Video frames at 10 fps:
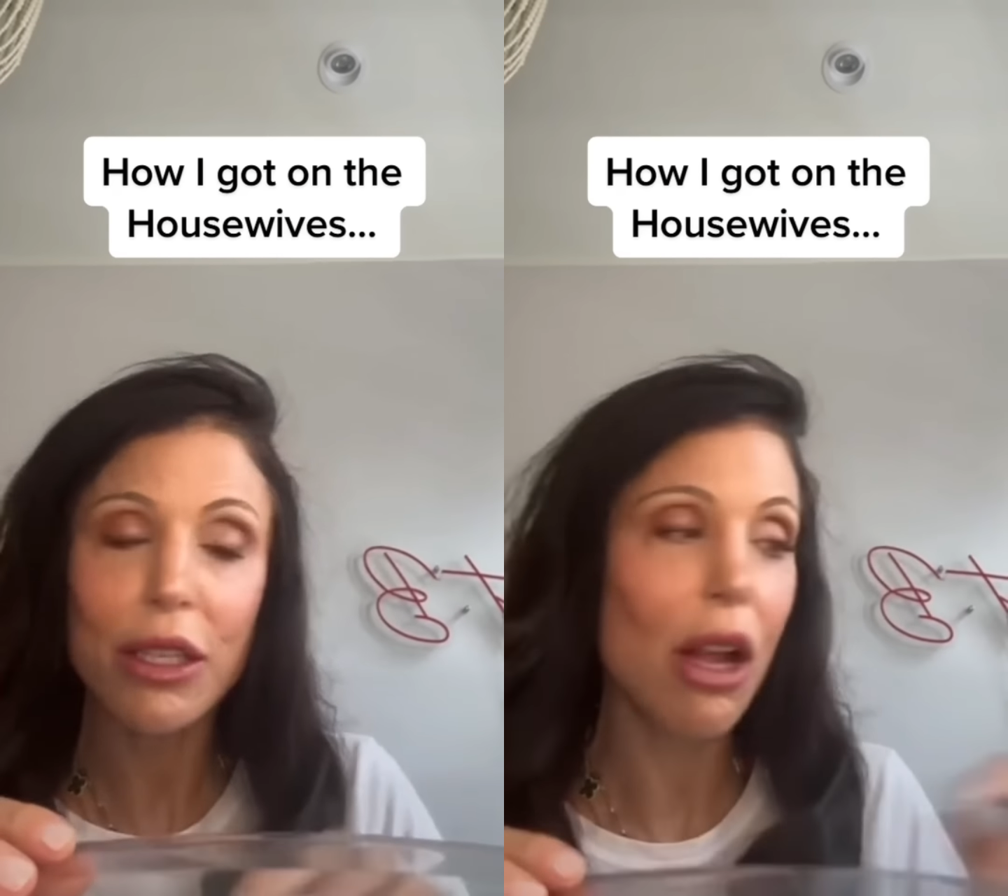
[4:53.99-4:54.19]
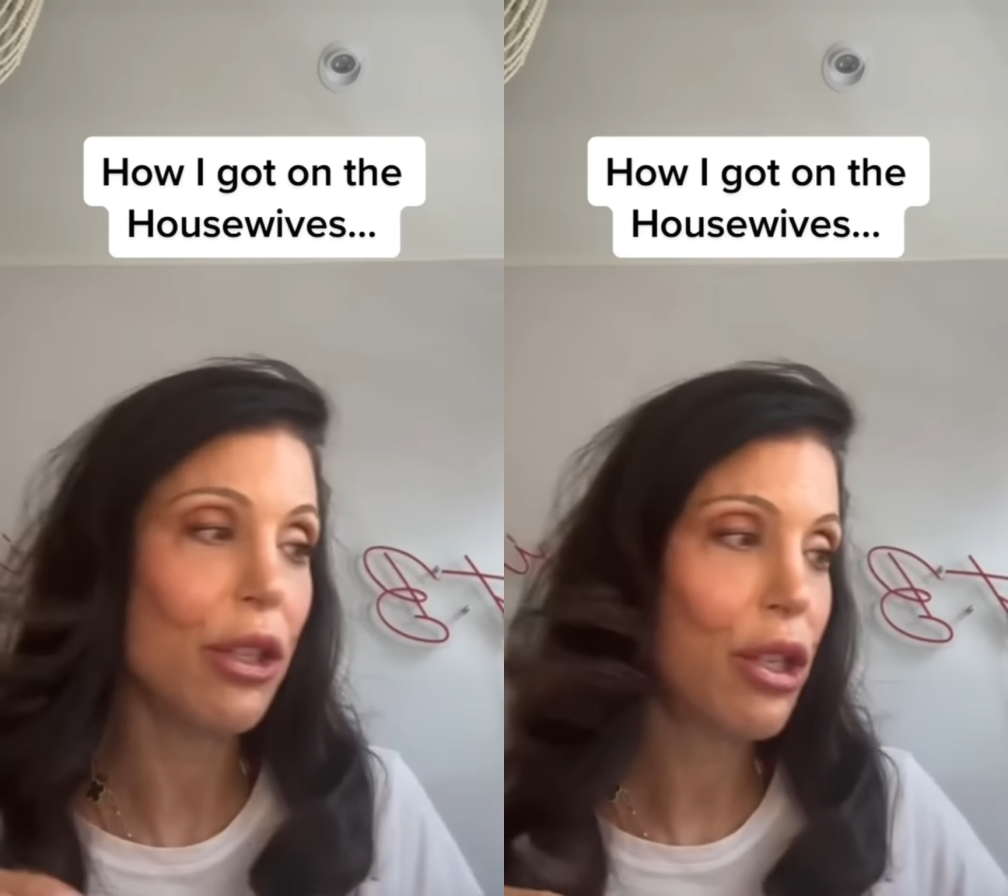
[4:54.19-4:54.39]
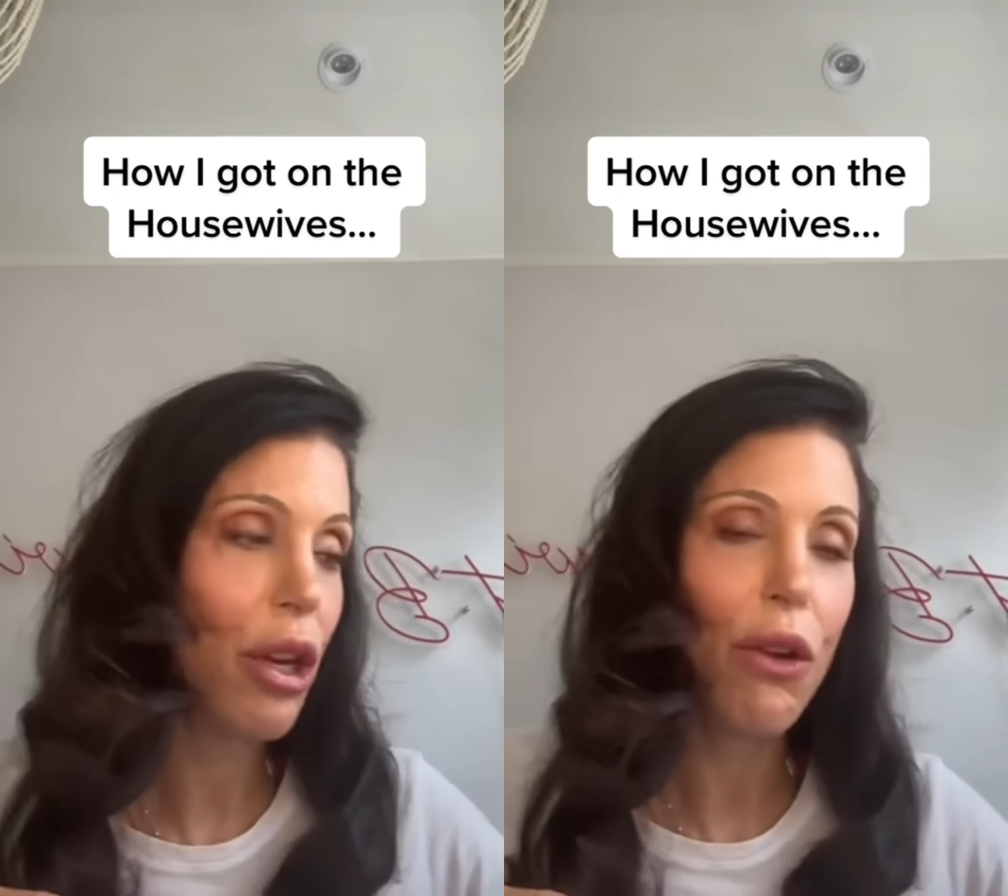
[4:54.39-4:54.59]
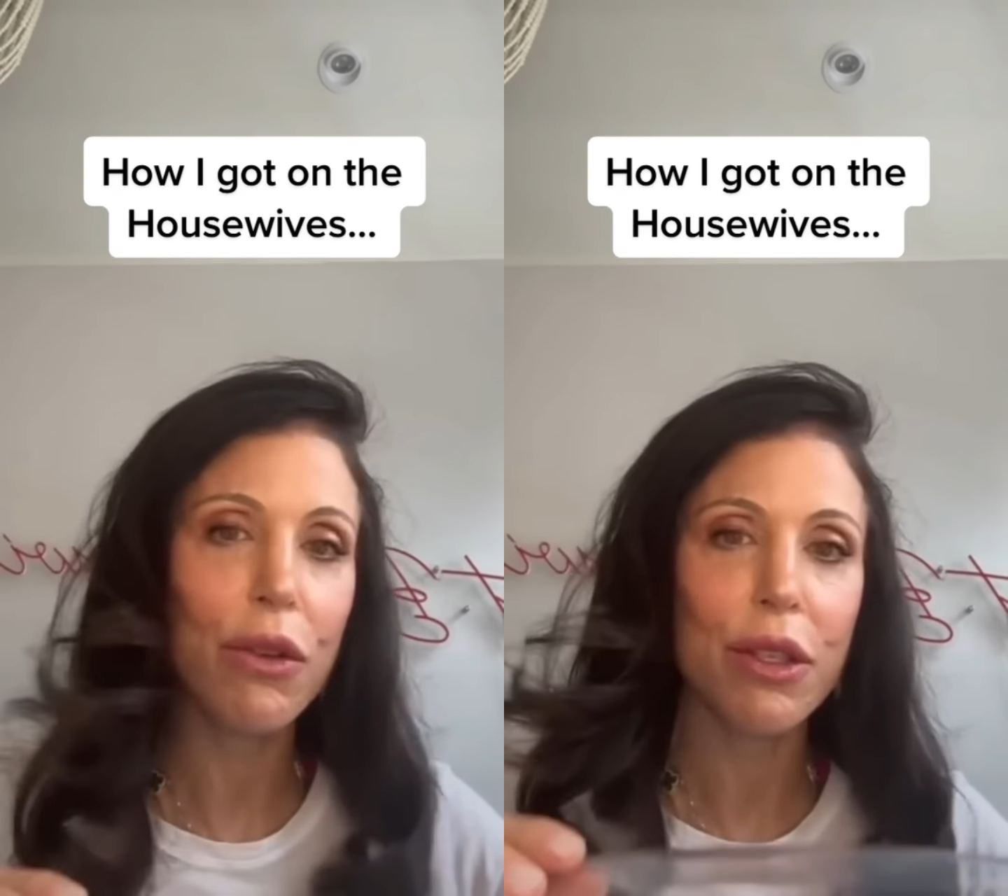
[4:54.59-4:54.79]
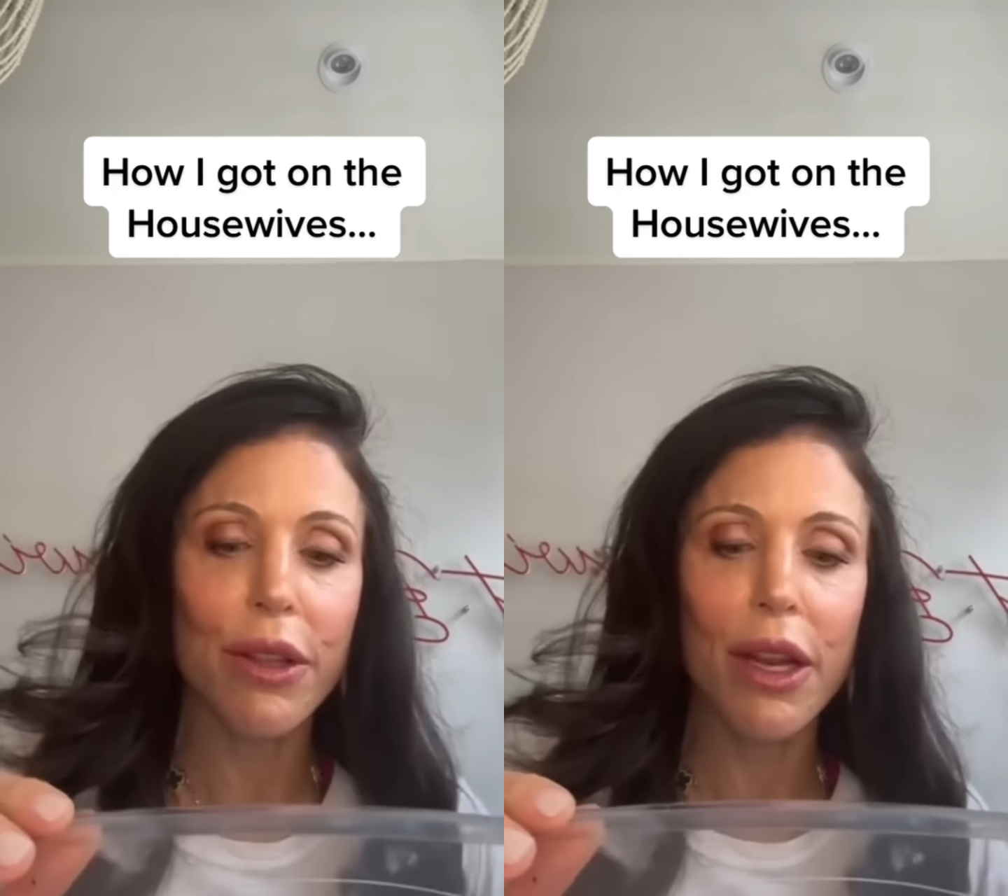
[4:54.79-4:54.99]
on
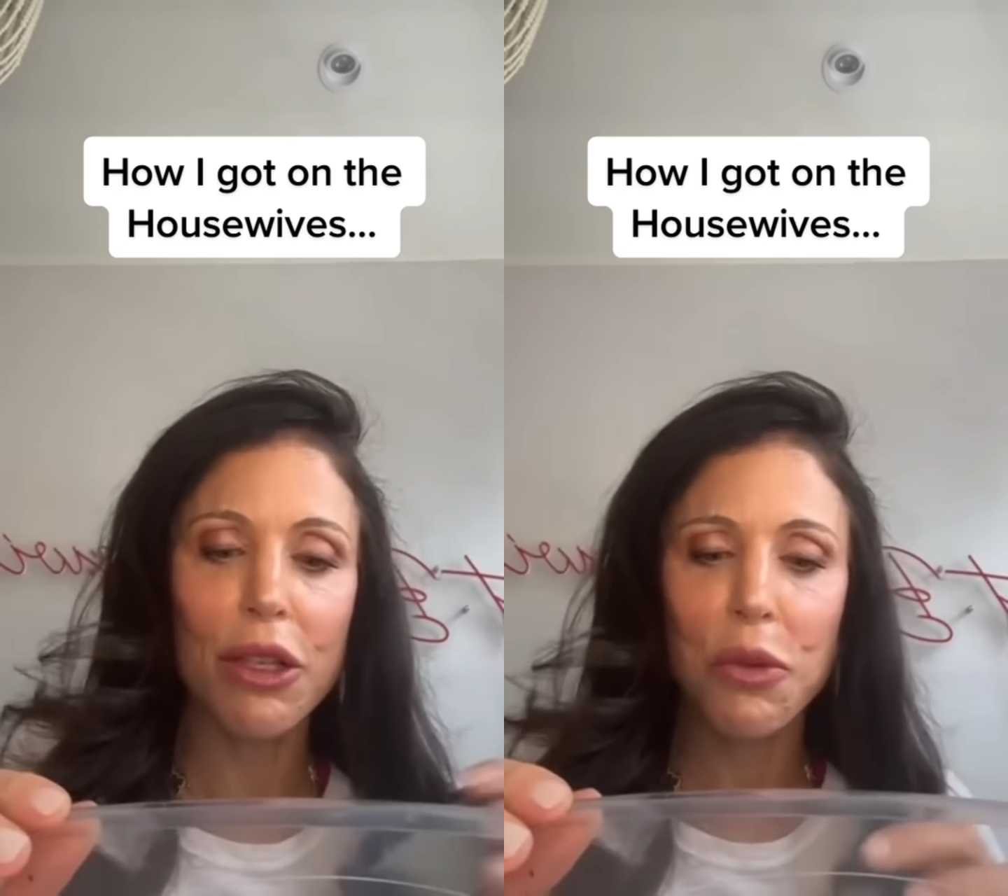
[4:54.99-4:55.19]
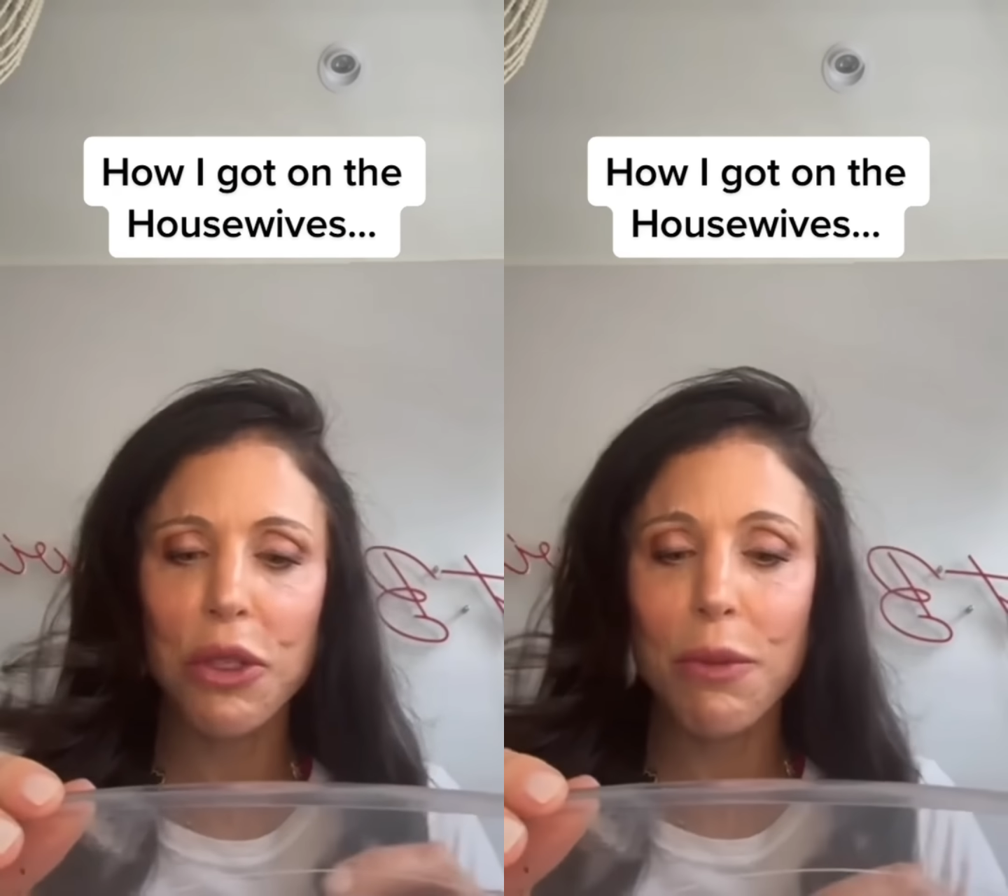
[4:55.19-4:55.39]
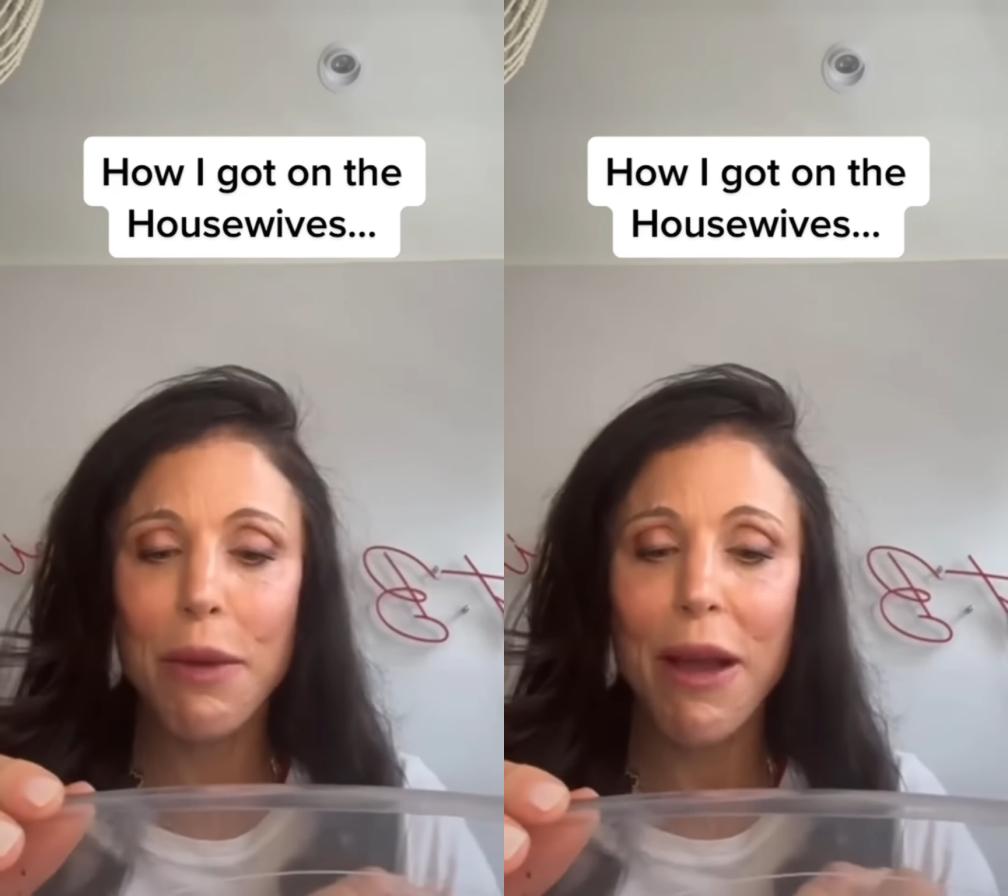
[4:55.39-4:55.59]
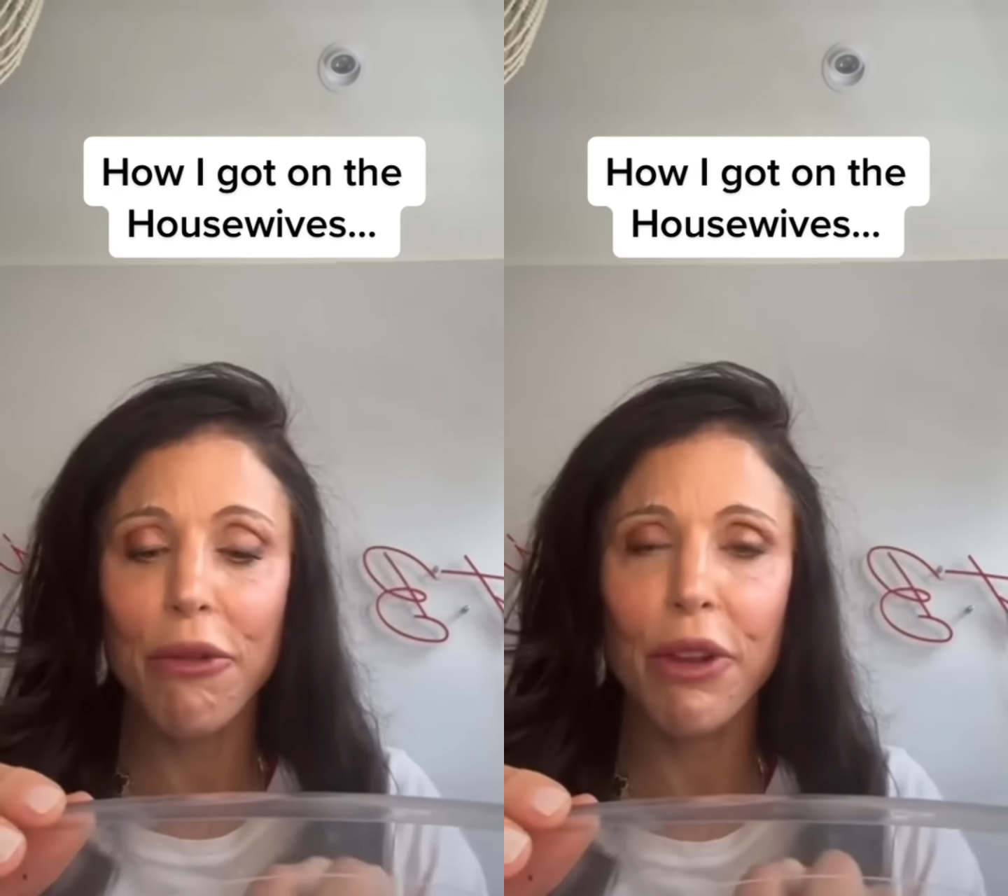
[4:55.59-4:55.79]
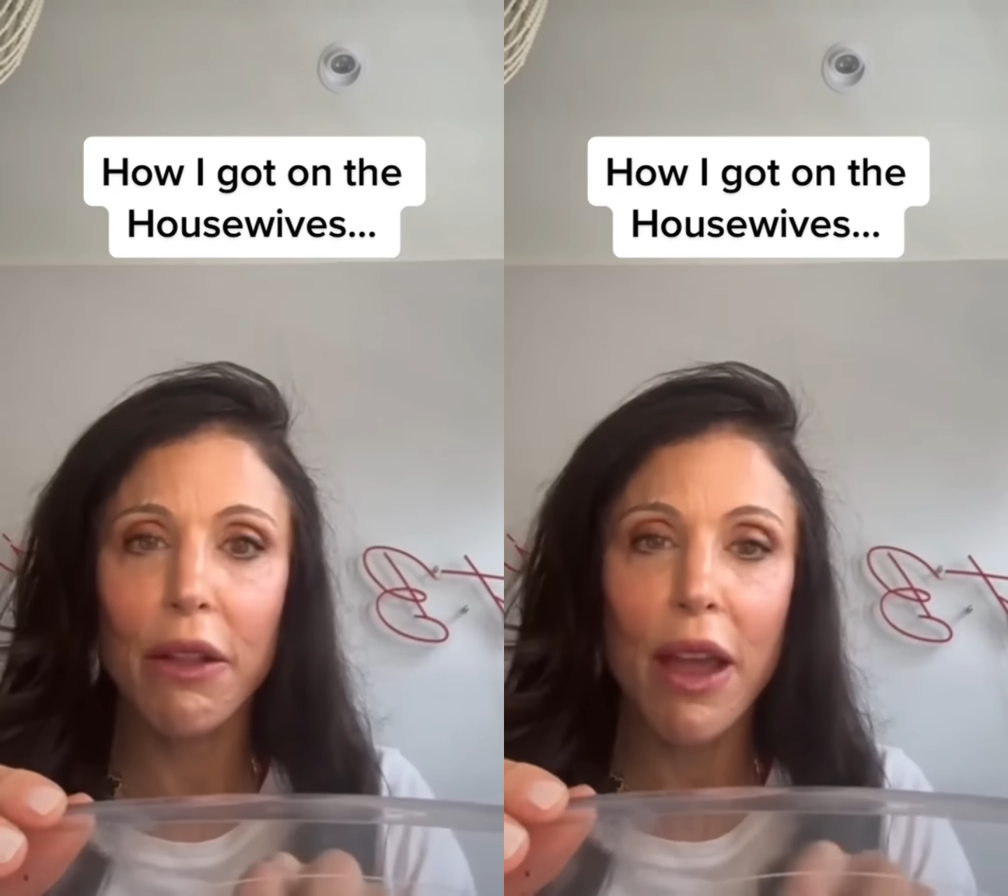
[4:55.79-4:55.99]
shows that are supposed to be about
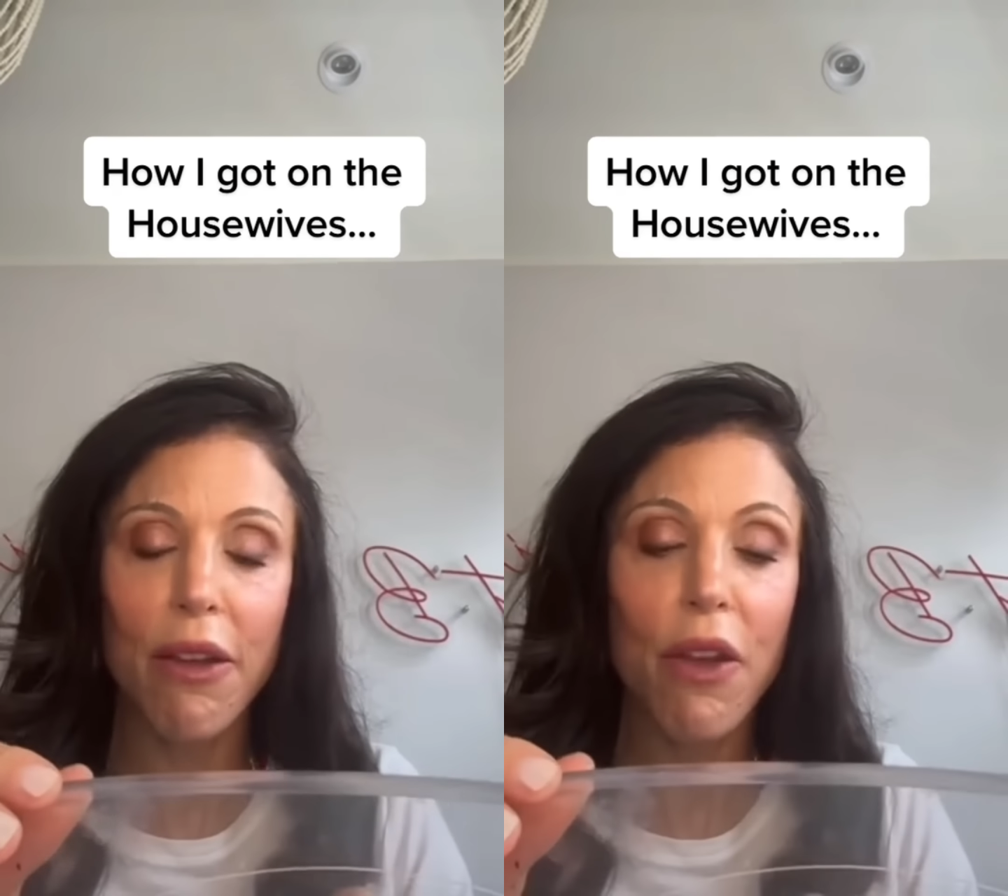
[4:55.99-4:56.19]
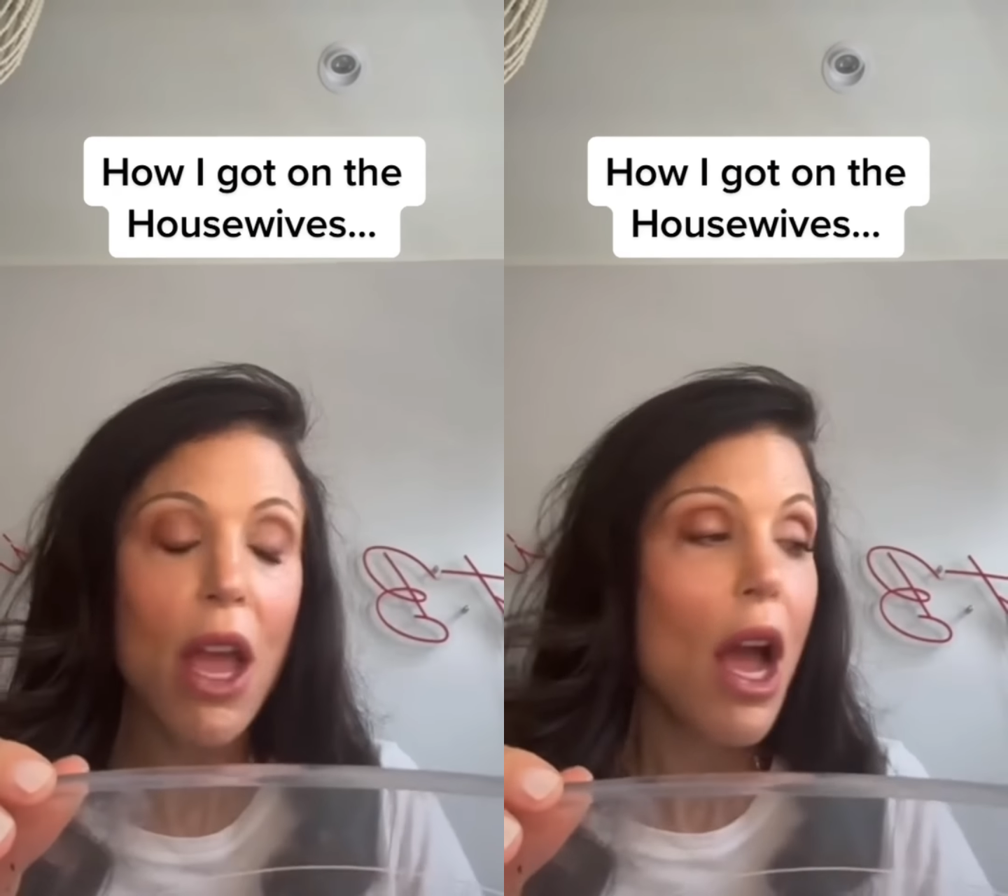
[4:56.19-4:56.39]
real life.